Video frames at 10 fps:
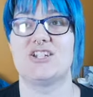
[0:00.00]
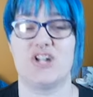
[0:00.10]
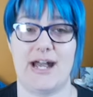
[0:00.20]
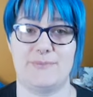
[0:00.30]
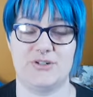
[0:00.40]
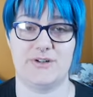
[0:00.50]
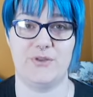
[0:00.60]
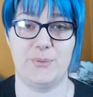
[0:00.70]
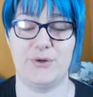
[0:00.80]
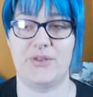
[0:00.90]
chapter of the
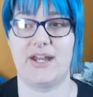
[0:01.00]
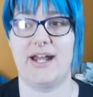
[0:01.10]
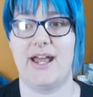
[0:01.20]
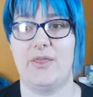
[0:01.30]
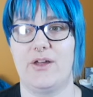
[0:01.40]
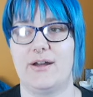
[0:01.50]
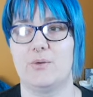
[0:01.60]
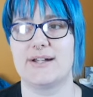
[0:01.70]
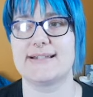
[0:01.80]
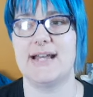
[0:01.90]
book that I had thought it
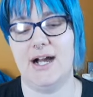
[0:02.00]
was.